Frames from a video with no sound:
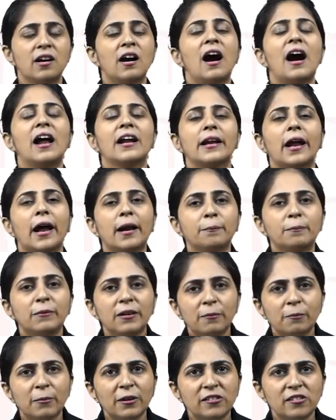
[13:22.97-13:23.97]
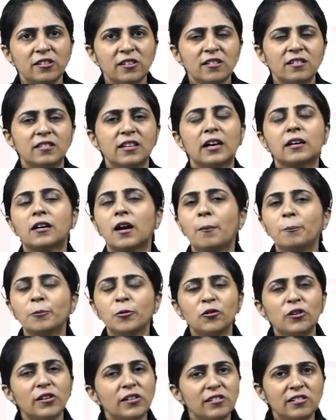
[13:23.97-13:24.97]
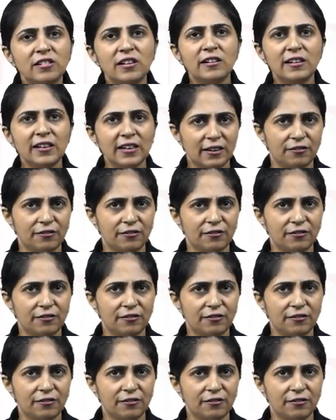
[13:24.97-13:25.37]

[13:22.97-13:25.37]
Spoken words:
Our RBM machines, they are computationally